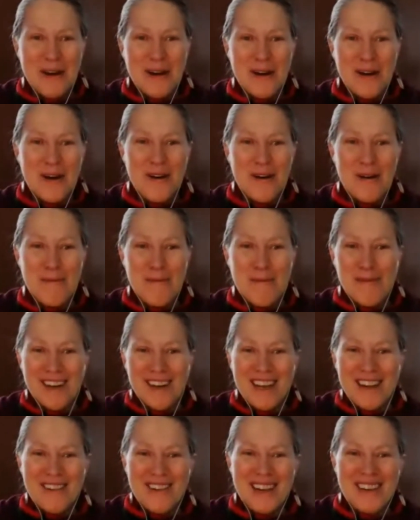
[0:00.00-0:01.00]

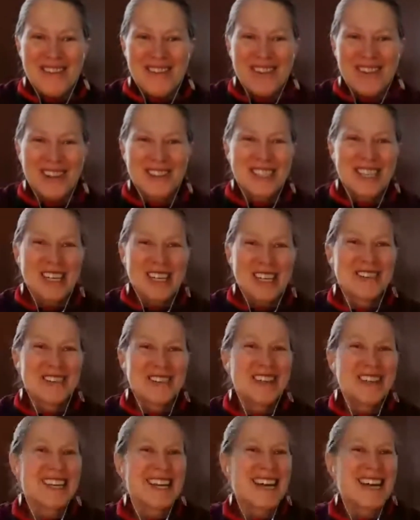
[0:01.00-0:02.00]
hopefully we will do
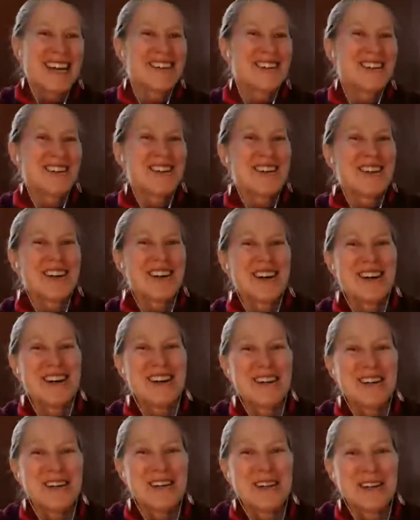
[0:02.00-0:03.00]
another
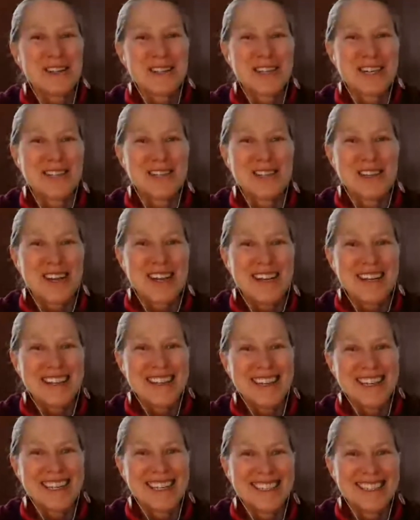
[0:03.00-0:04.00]
little session like
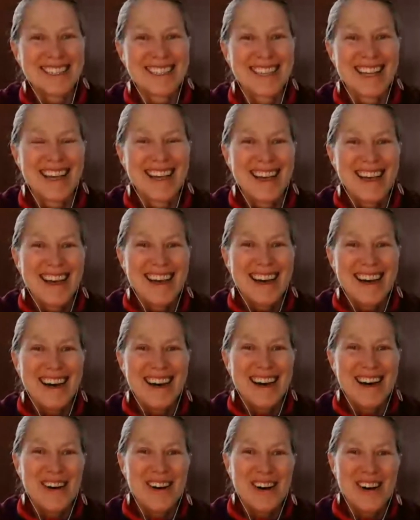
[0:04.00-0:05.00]
this
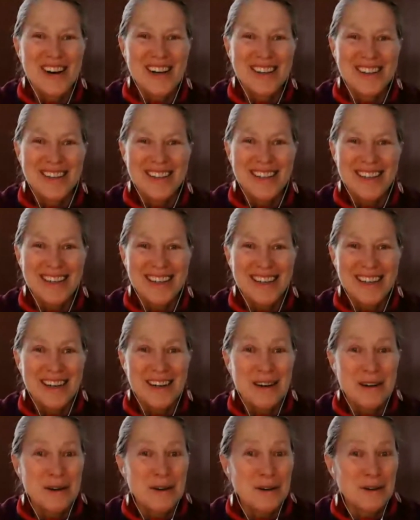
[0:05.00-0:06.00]
on
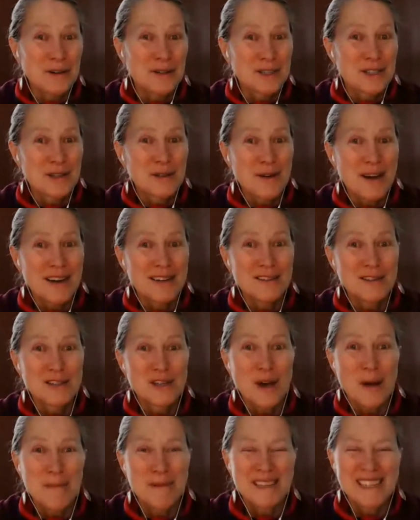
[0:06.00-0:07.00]
also other
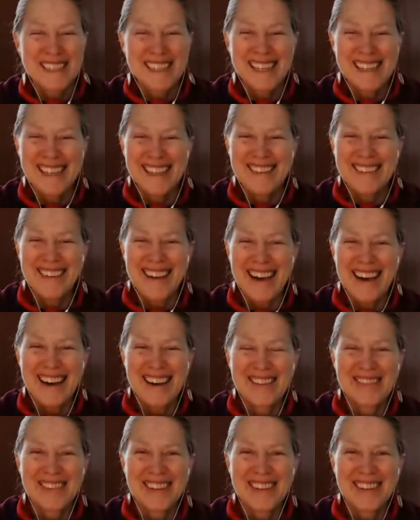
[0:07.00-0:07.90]
topics that you have.